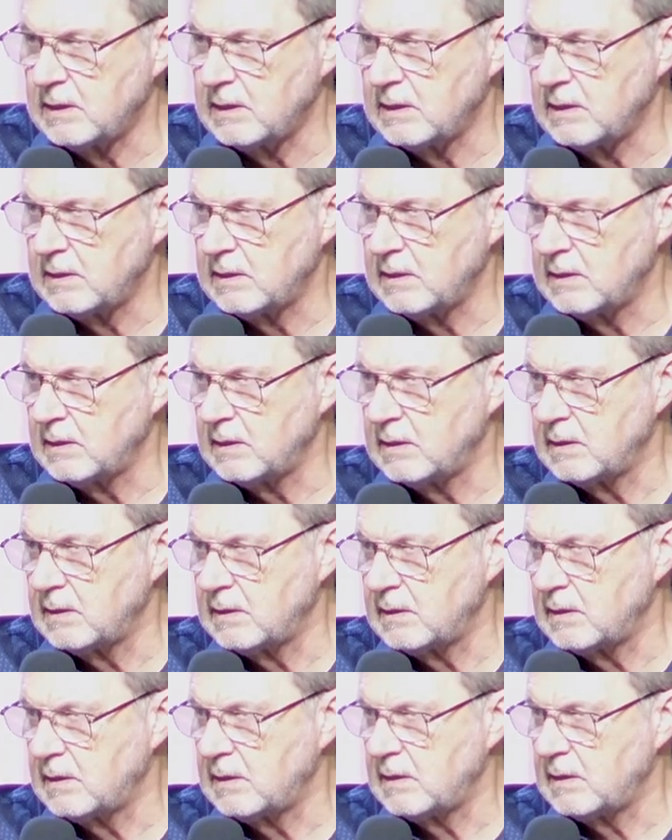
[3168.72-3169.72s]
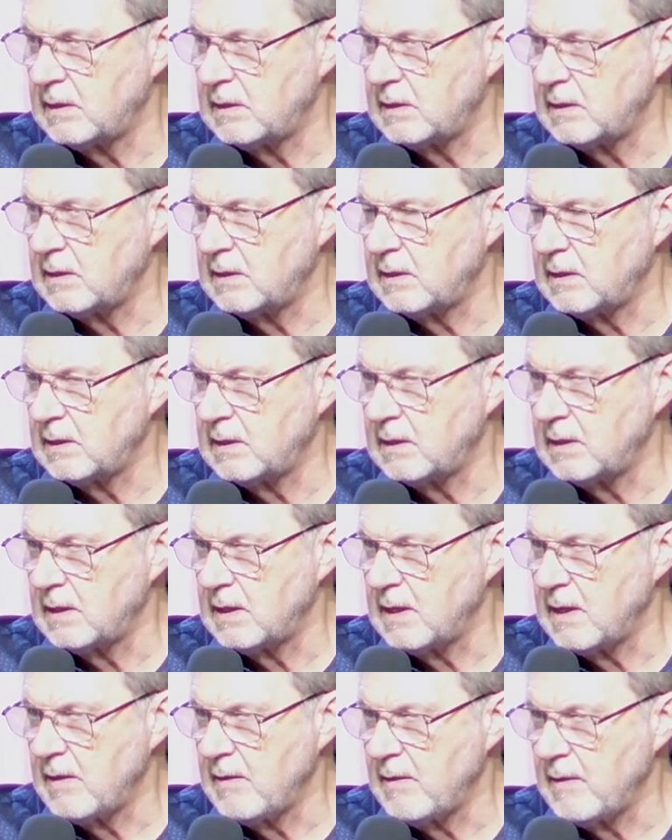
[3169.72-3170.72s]

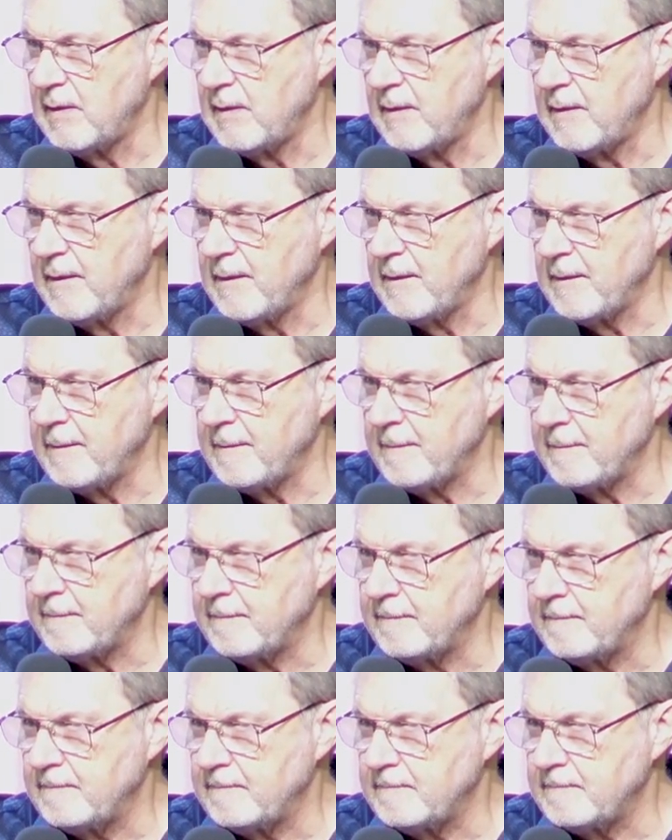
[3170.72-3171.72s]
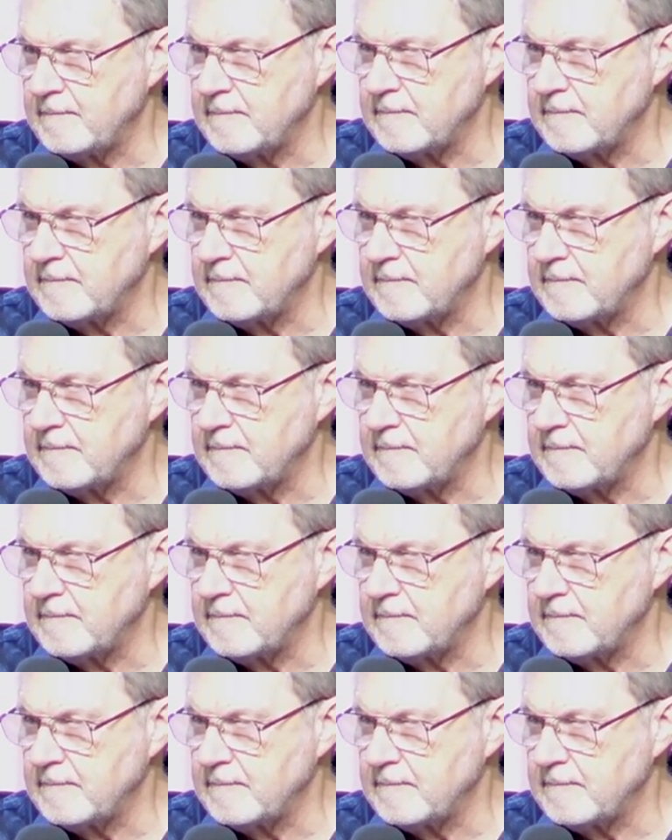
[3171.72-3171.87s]
Nothing is said.